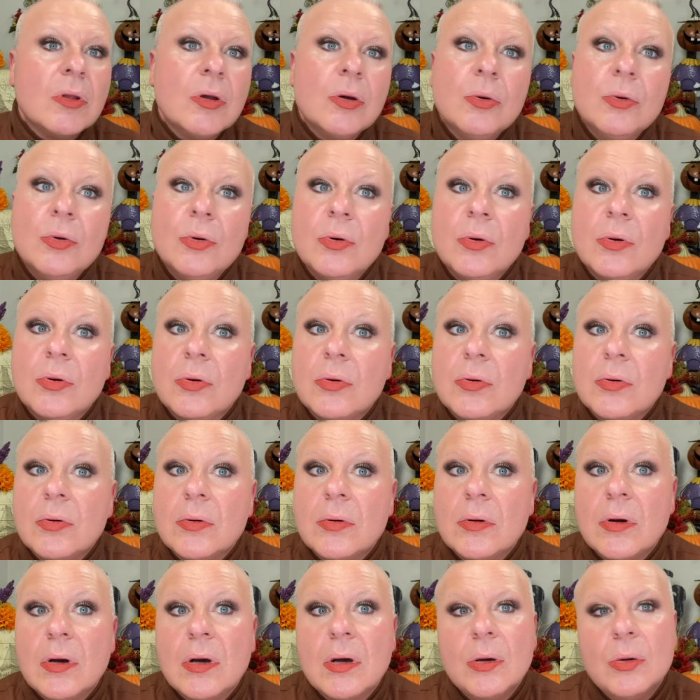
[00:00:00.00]
Ooh,
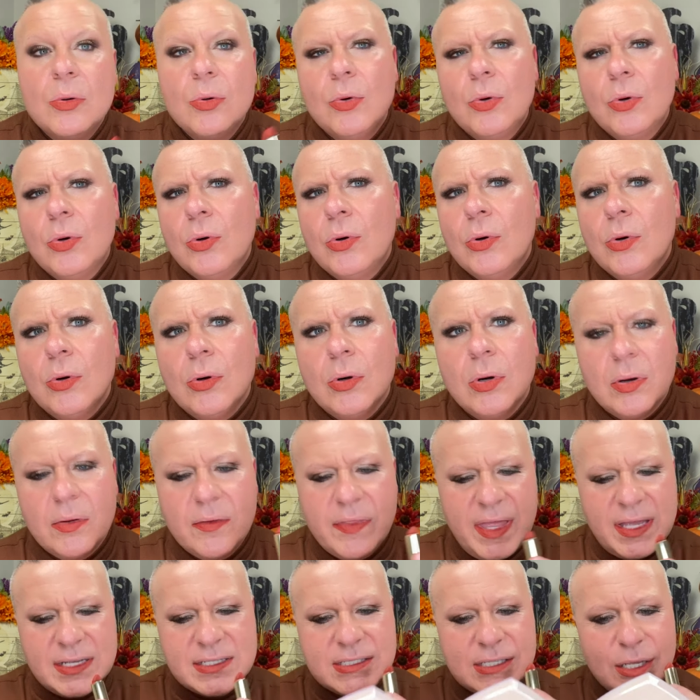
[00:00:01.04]
ooh,
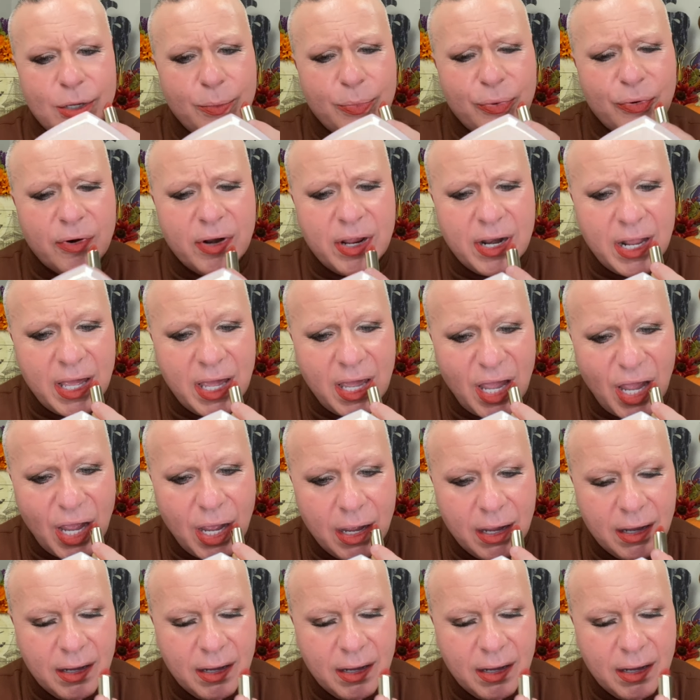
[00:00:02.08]
that's so pretty.